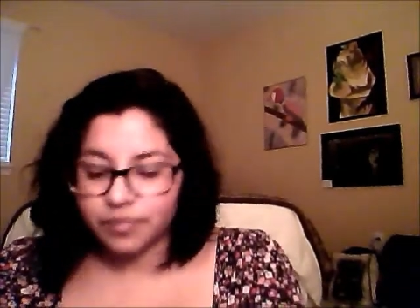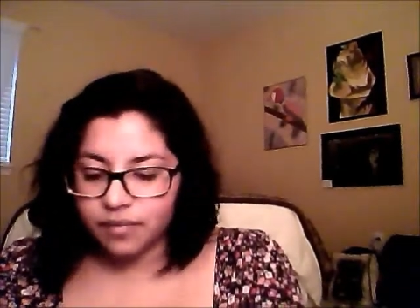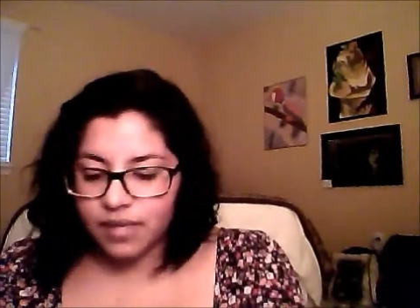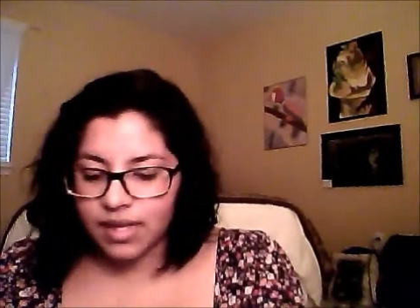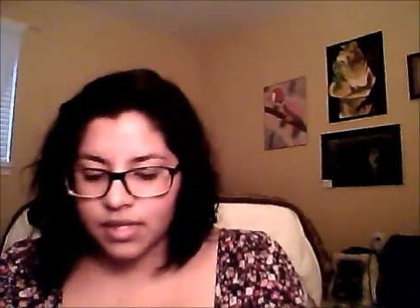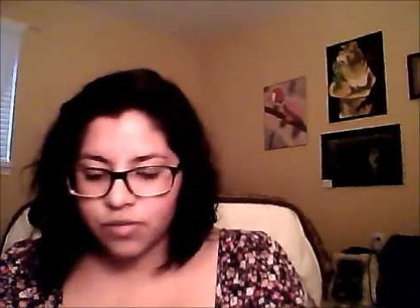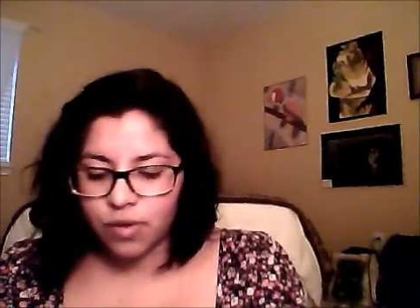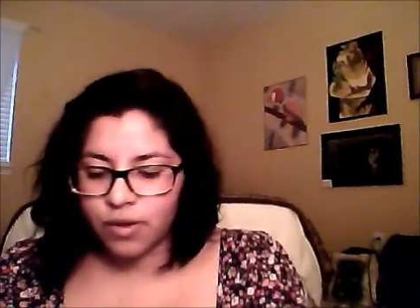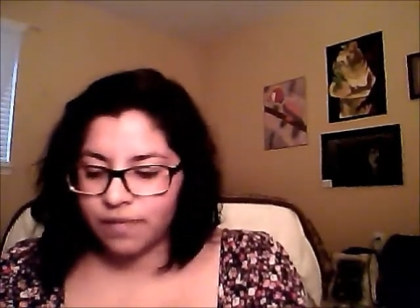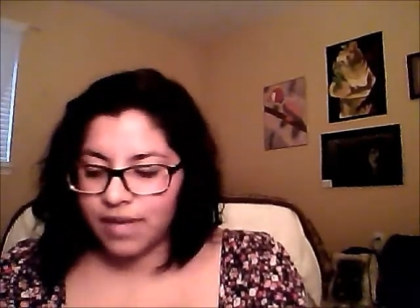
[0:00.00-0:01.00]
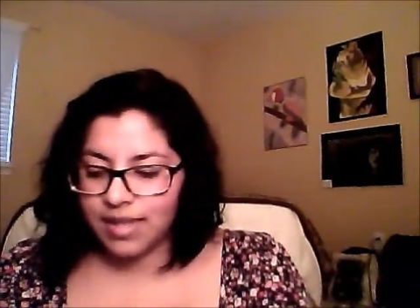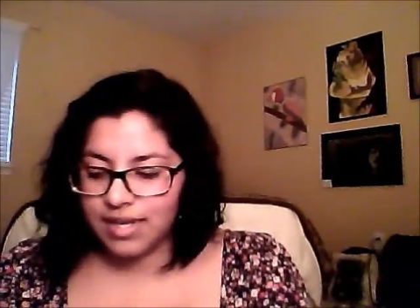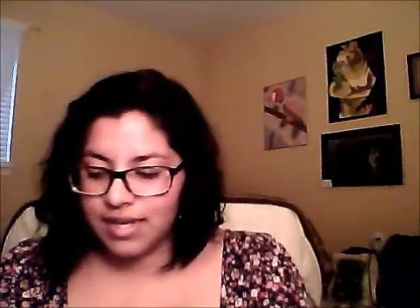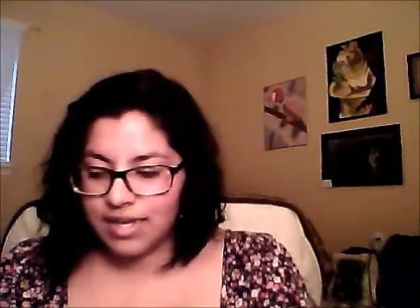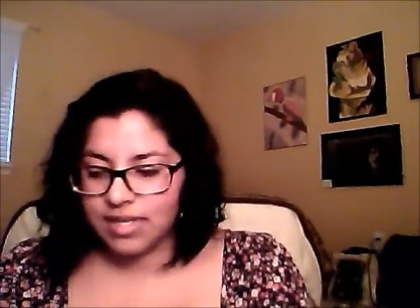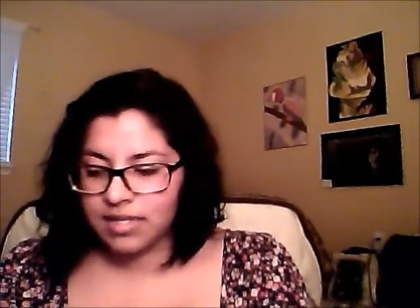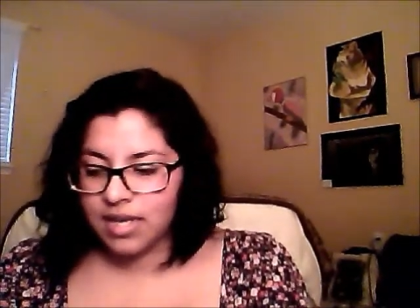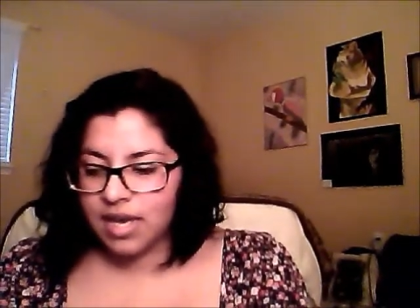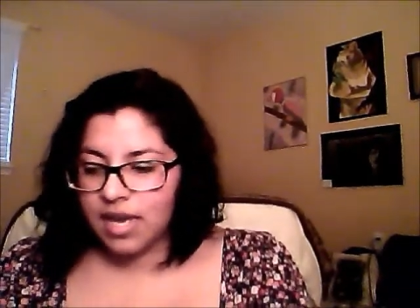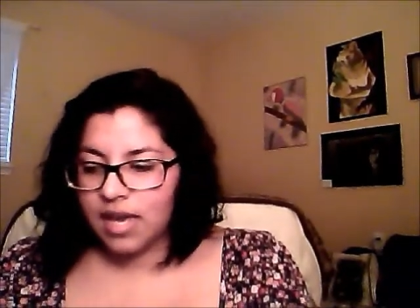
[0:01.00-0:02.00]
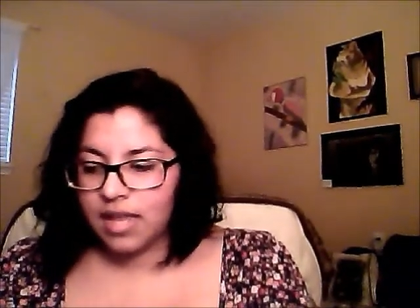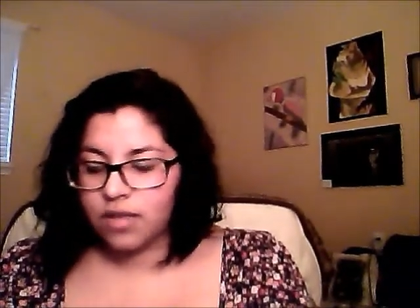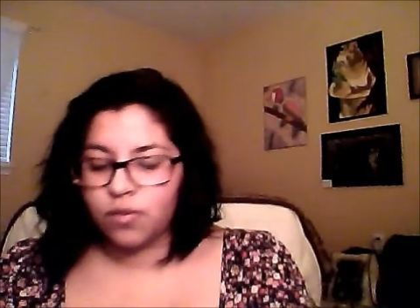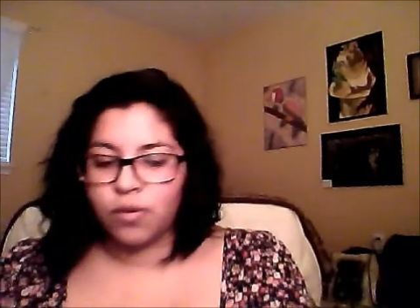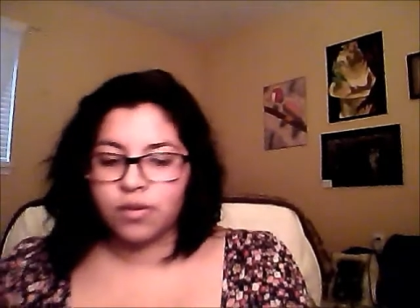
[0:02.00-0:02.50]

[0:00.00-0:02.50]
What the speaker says: this road of nothingness in this world.